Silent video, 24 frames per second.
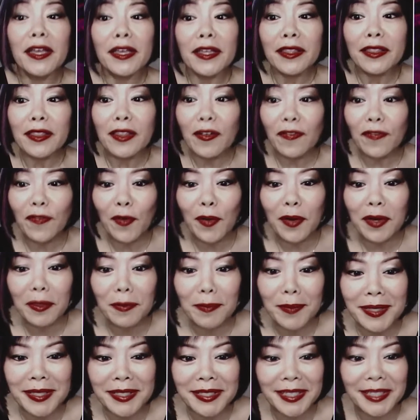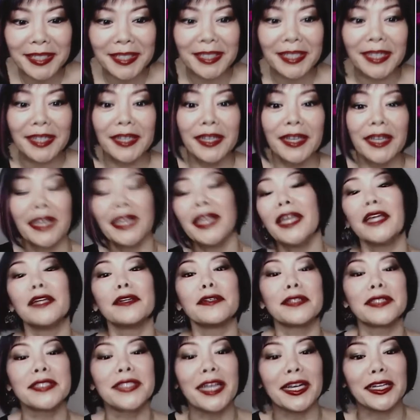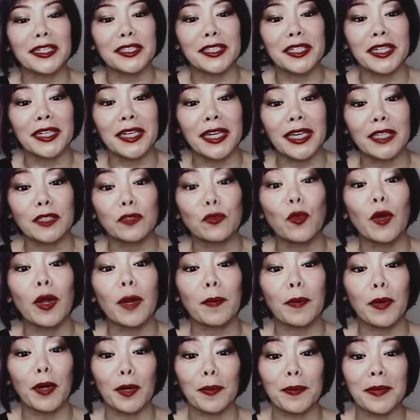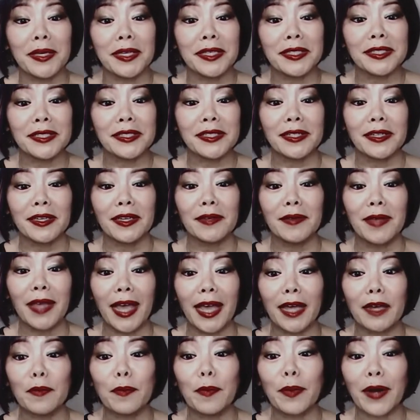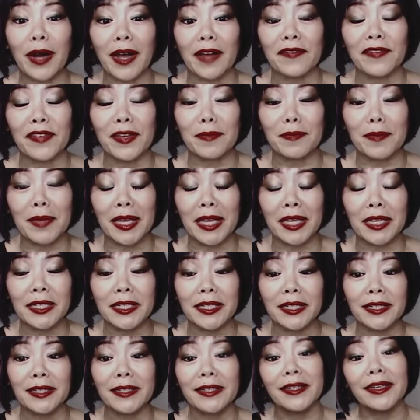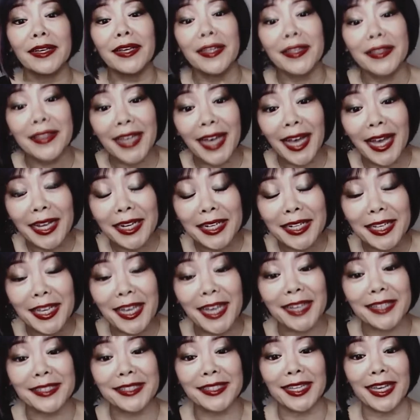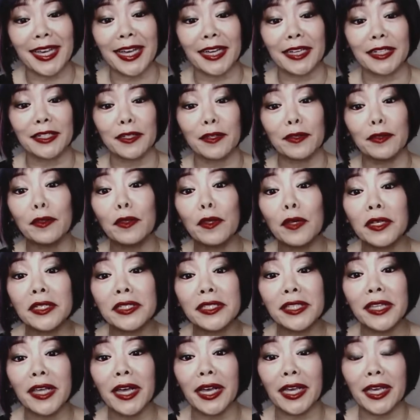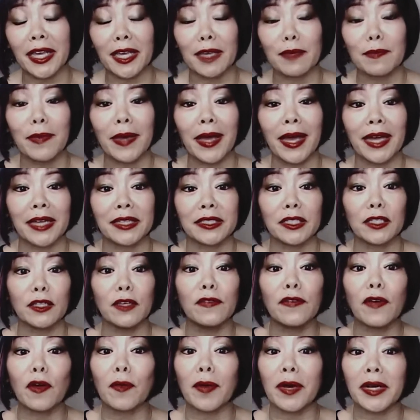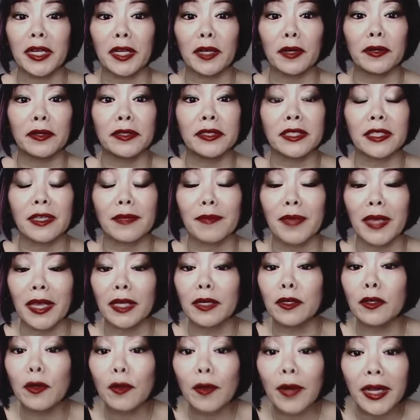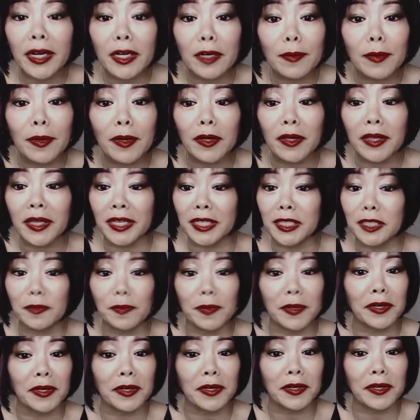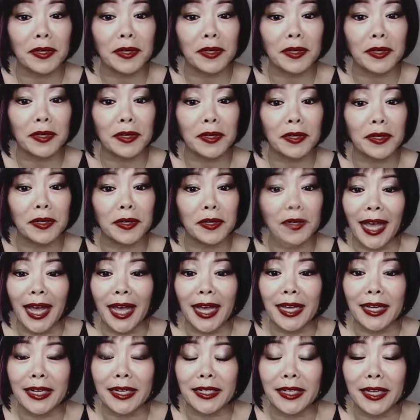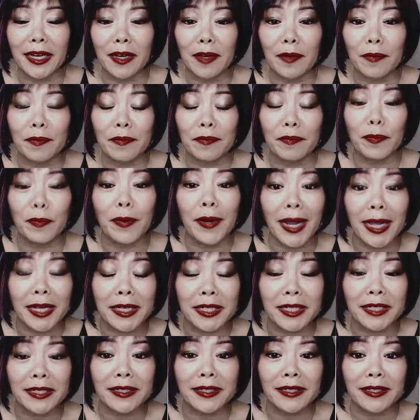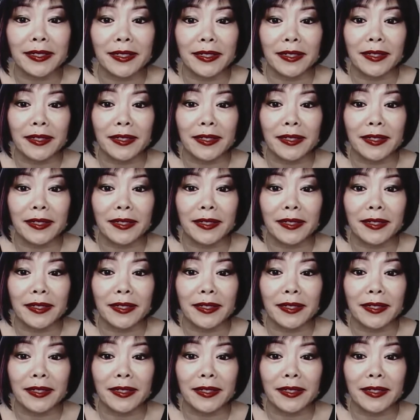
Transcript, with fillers: The fourth business intersection is where purpose and profit meet. That yes and looks like impact. And you've already heard some incredible experiences and um, branded